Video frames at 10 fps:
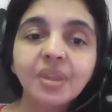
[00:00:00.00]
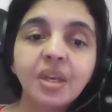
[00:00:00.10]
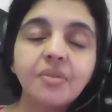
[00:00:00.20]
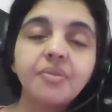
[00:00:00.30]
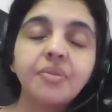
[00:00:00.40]

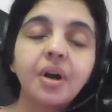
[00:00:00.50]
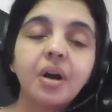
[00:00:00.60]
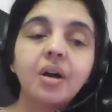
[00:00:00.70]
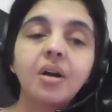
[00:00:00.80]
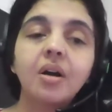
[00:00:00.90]
If
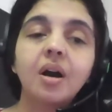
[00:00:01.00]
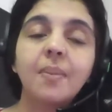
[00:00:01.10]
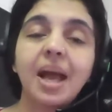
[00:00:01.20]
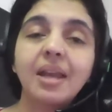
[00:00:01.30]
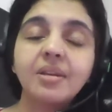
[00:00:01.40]
a
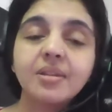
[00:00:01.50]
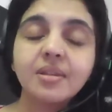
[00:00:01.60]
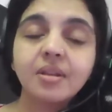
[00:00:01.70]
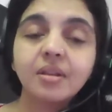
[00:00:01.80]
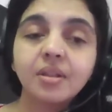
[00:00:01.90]
man
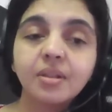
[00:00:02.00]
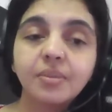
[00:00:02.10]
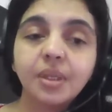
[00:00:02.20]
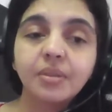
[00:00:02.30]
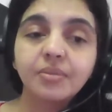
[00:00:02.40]
is
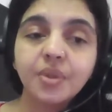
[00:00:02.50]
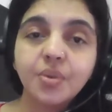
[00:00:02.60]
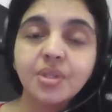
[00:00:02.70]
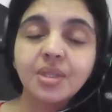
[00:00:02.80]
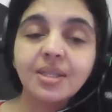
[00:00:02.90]

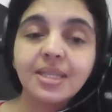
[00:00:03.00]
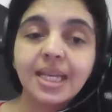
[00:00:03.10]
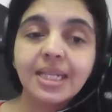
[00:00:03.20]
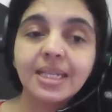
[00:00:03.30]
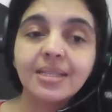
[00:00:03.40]
using this
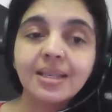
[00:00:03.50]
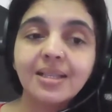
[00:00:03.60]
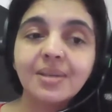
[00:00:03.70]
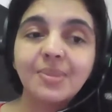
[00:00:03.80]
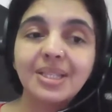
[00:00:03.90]
sentence,
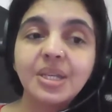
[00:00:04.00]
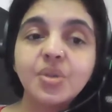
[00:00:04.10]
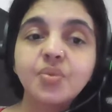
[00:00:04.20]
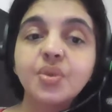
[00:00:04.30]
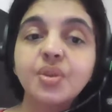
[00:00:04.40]
they'll simply say
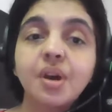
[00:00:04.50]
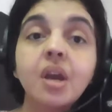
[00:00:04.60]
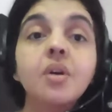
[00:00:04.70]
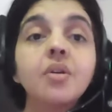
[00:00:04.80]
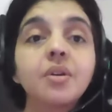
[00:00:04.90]
je vous
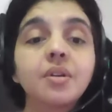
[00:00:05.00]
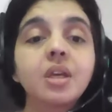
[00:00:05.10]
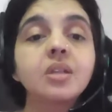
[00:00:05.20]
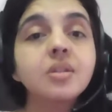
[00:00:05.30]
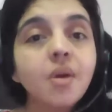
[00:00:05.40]
serai
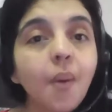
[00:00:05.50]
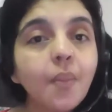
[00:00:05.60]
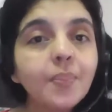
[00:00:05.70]
reconnaissant.